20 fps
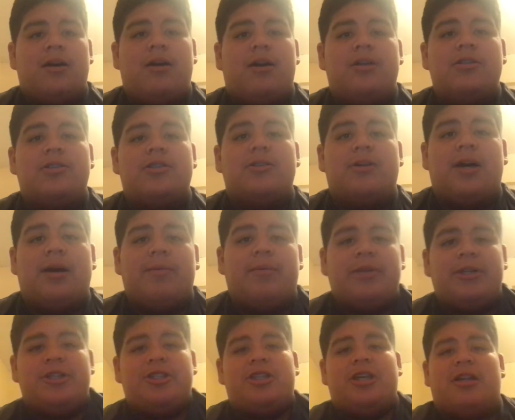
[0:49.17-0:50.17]
Also, I
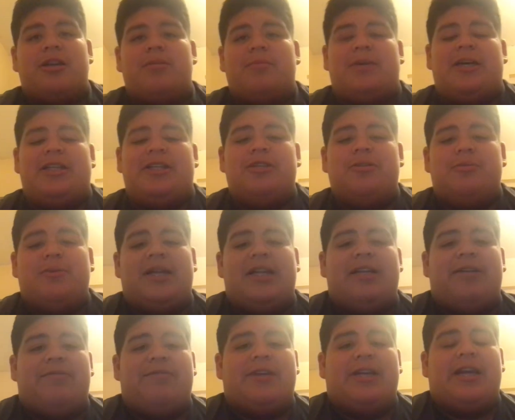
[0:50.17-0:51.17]
want to shout out my dear
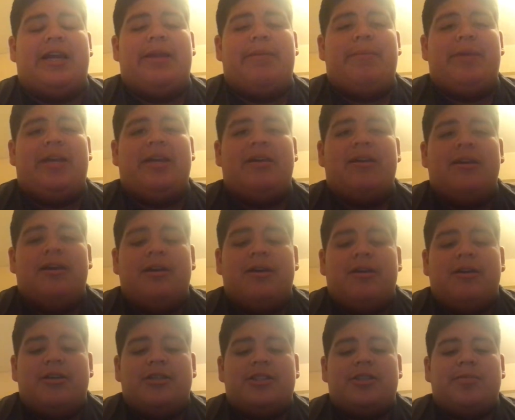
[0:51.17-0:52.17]
Randy for getting me
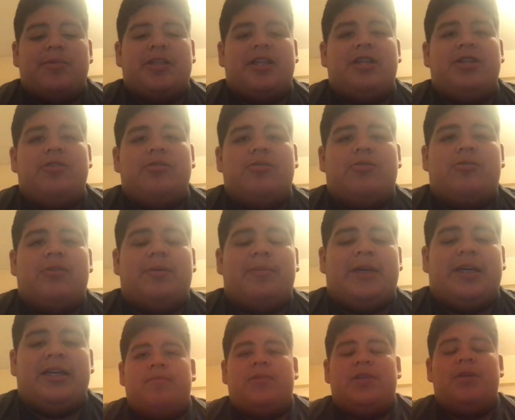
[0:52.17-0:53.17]
some of the new
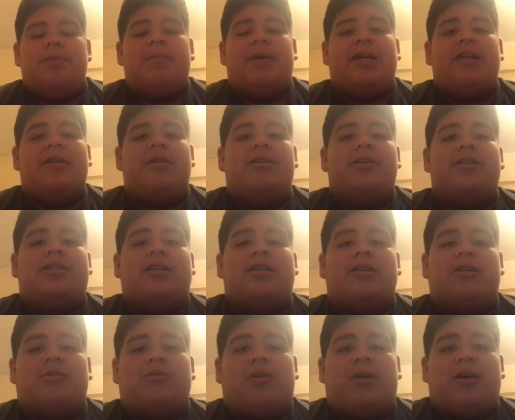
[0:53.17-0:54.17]
equipment. You might notice that
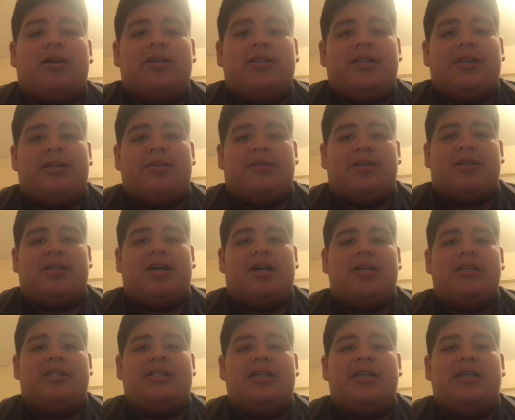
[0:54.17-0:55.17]
the quality of the
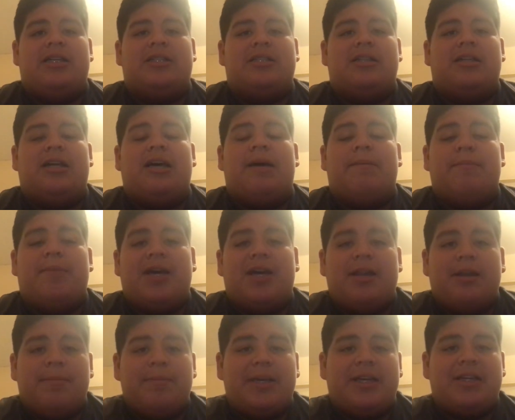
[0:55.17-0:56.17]
content is a lot
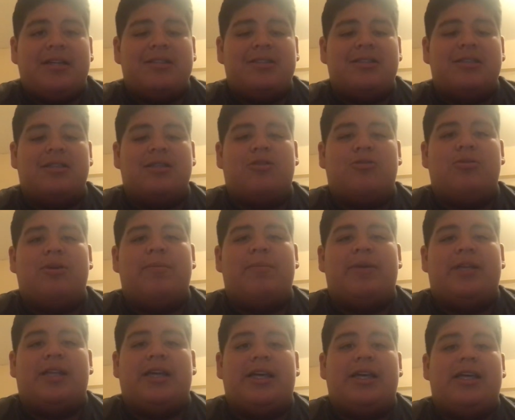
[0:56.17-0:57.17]
better because of the
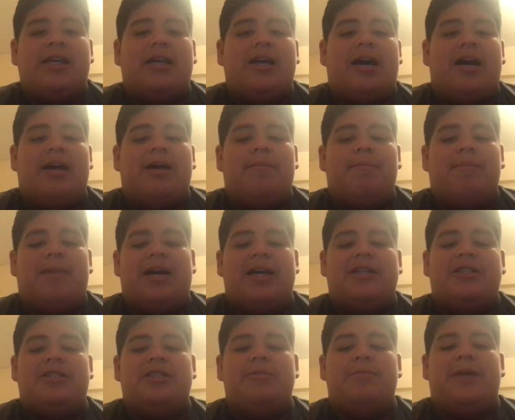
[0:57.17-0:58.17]
equipment that he got by
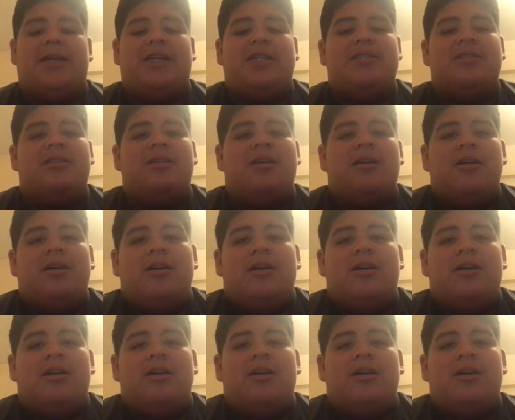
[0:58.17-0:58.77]
Tubase.